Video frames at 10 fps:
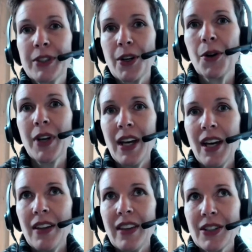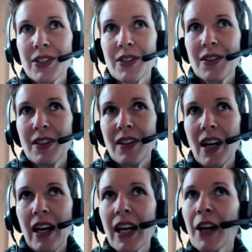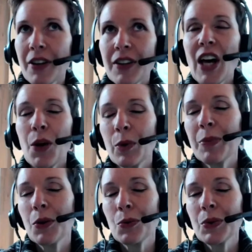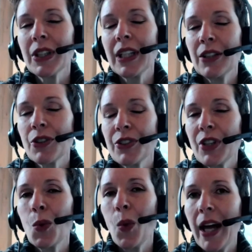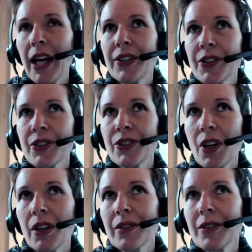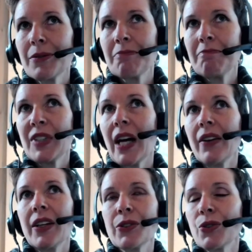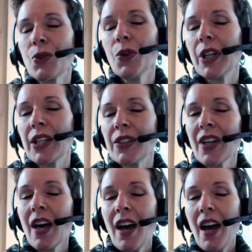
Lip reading: So that's and I thought that would be a really interesting way to start telling stories.